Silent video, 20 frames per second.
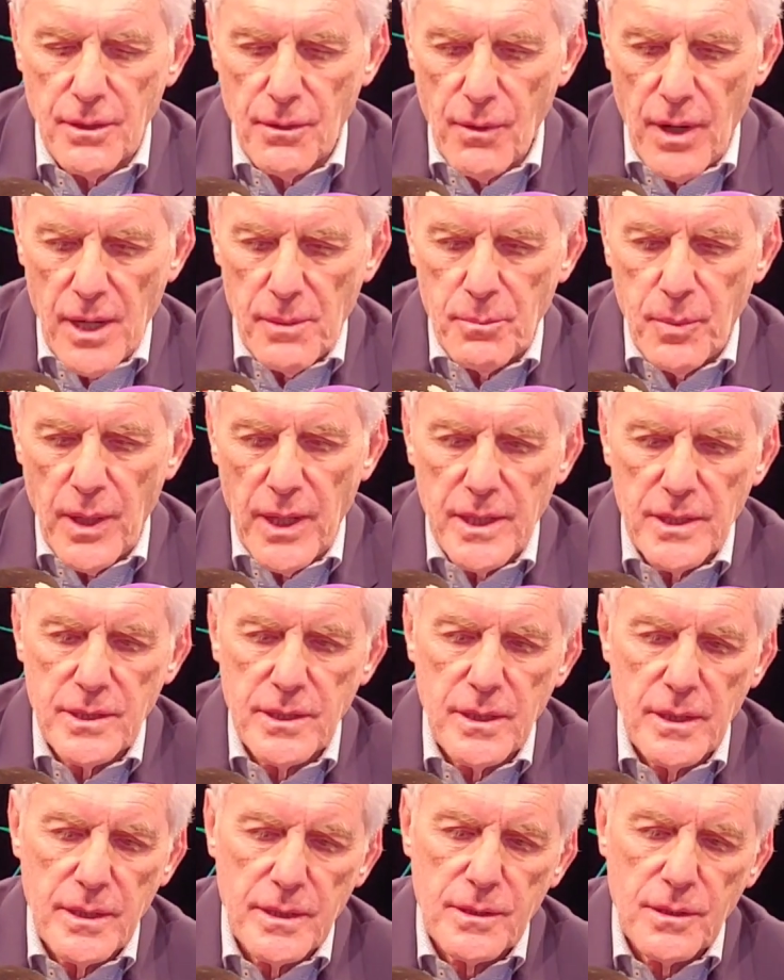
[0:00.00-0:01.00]
the right
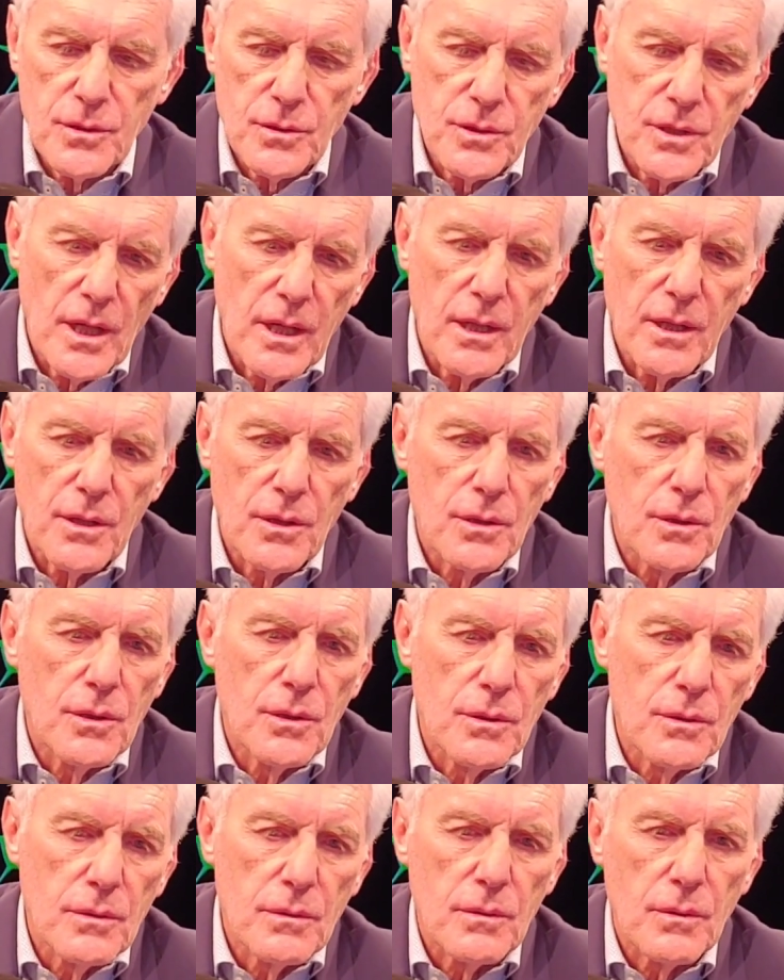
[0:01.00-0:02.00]
place here to tell you
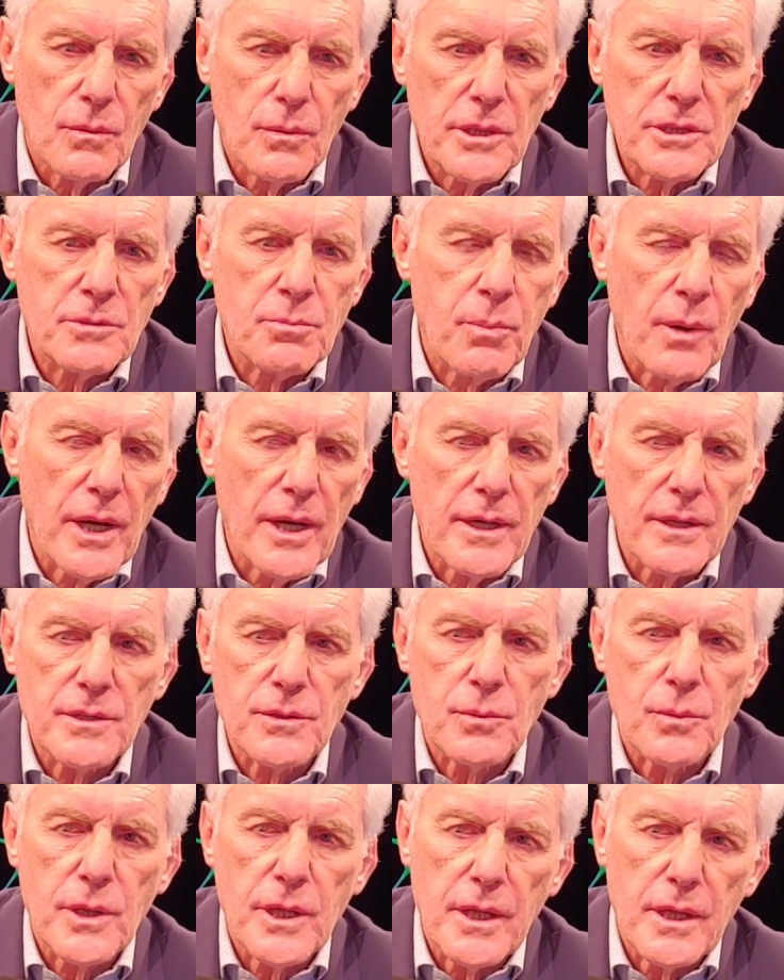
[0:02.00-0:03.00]
which
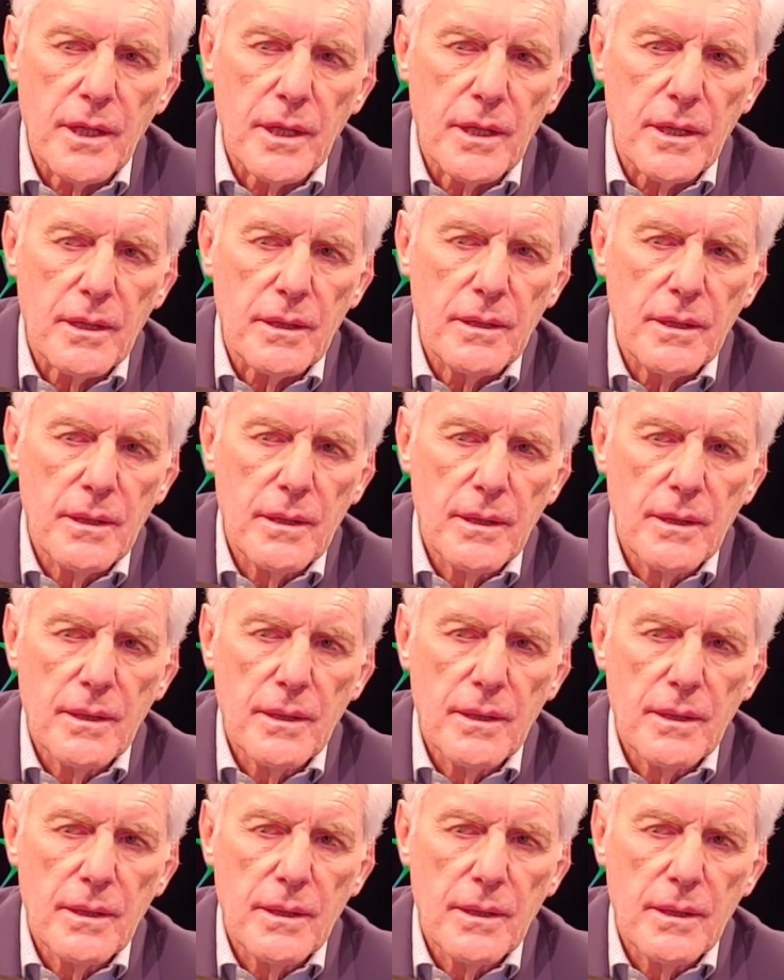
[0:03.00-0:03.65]
players we